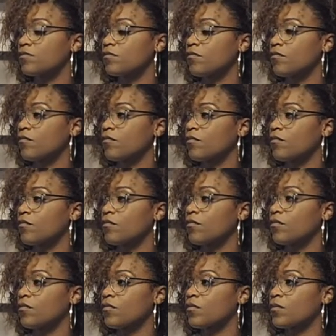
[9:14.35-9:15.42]

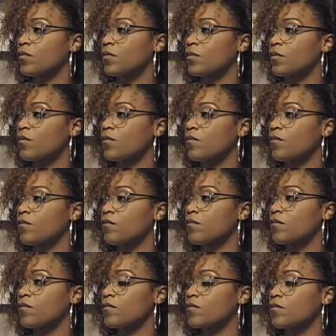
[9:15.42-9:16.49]

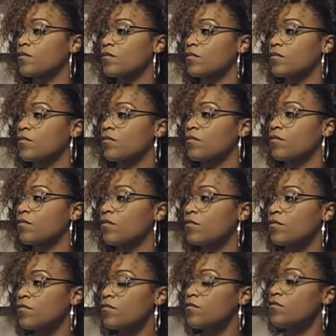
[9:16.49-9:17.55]

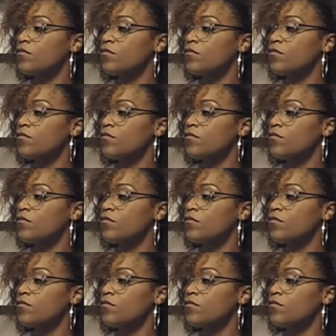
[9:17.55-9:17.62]
(not speaking)